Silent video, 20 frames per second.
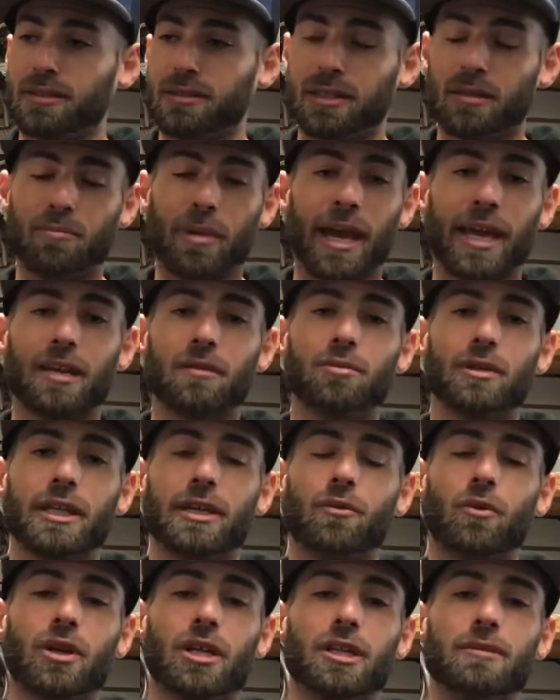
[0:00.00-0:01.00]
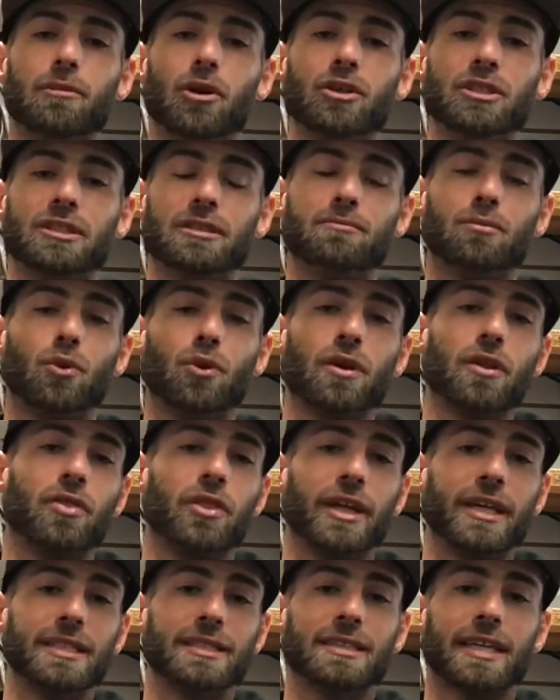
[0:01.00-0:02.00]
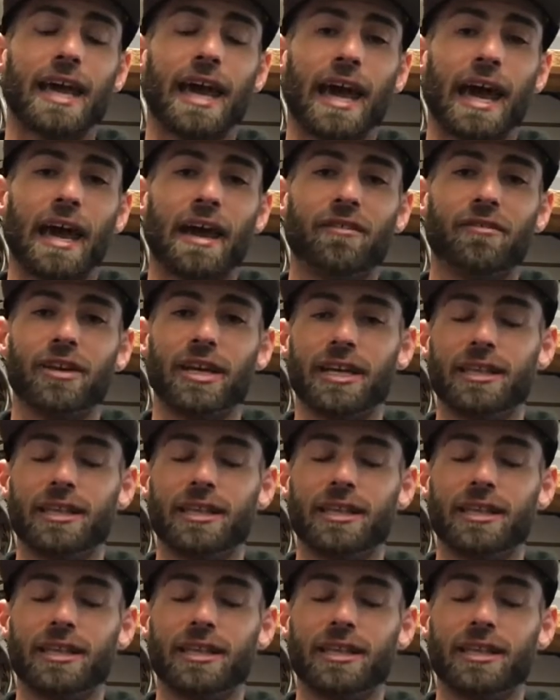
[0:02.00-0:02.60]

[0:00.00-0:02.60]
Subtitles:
debatably one of the most important things to have.